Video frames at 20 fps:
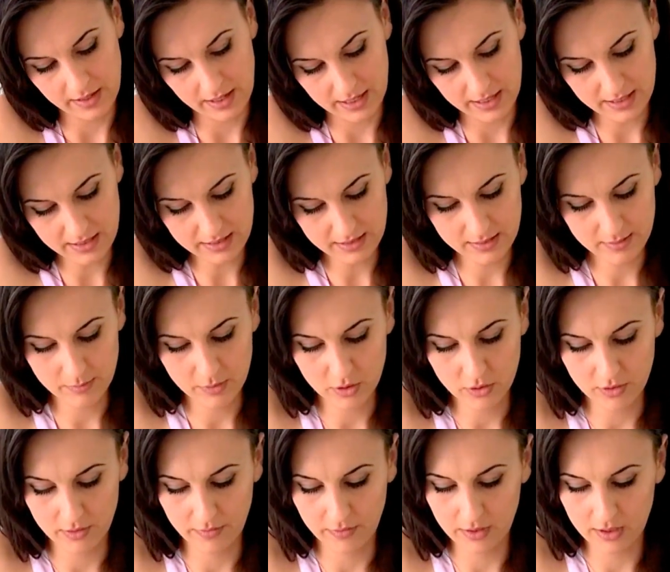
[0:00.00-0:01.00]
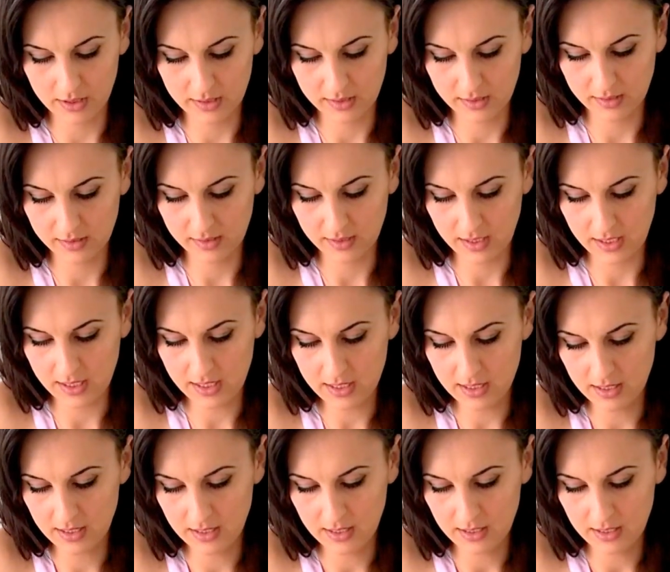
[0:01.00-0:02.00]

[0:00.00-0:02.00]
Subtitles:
that. Not sure if you guys can see.